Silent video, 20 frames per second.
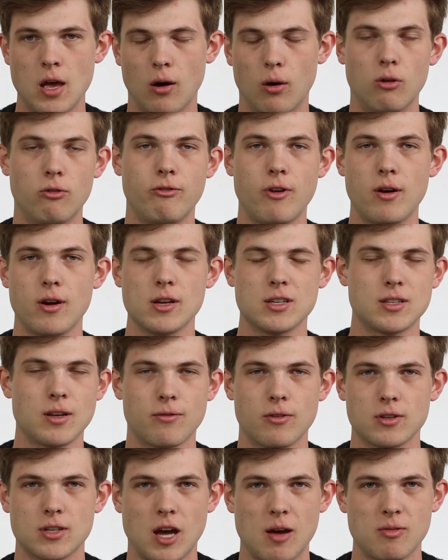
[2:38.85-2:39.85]
or various
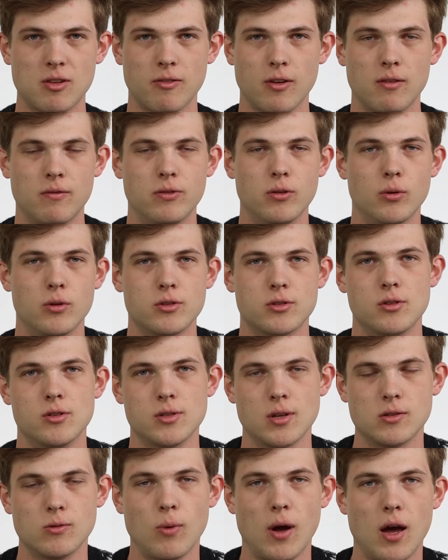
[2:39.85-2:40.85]
different types of
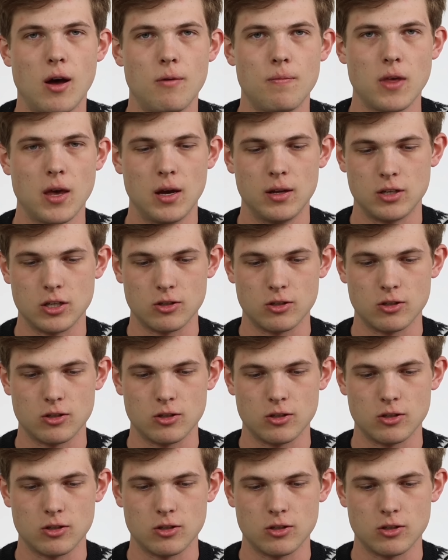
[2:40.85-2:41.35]
influencers as well.